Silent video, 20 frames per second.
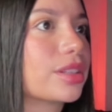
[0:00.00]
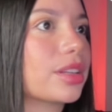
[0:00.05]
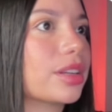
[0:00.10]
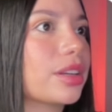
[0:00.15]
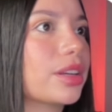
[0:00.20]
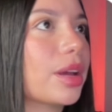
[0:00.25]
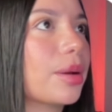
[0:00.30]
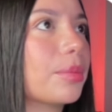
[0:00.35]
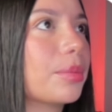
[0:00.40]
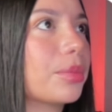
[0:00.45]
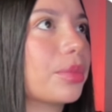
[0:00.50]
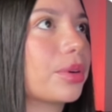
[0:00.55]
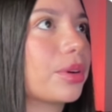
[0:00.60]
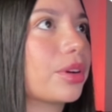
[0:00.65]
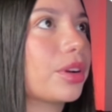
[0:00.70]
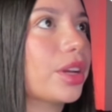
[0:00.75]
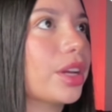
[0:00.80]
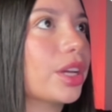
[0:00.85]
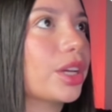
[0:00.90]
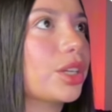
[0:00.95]

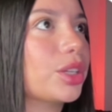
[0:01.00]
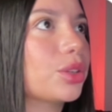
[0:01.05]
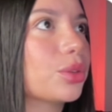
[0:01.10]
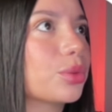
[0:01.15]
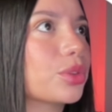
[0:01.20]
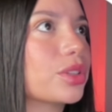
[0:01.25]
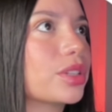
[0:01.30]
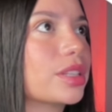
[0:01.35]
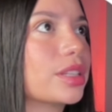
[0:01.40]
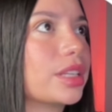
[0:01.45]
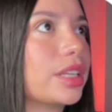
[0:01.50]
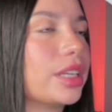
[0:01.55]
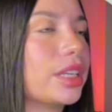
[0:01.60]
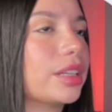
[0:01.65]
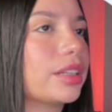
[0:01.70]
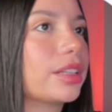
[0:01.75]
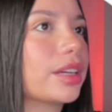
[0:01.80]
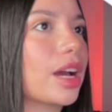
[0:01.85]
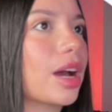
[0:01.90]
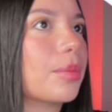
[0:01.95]
number, you will see
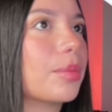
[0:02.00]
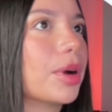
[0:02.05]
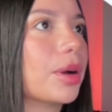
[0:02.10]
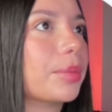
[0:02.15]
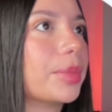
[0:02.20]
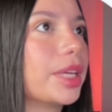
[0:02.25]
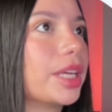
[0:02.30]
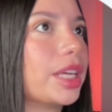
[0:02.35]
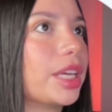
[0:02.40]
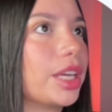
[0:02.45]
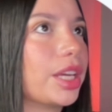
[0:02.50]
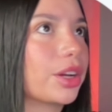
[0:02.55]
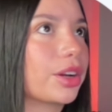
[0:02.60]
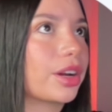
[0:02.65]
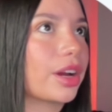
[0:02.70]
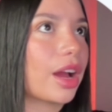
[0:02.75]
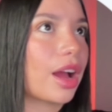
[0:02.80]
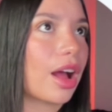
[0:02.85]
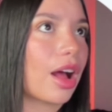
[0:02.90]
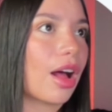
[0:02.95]
it come up
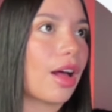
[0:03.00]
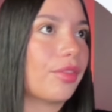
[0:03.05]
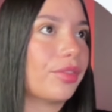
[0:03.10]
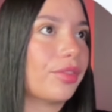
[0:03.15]
here on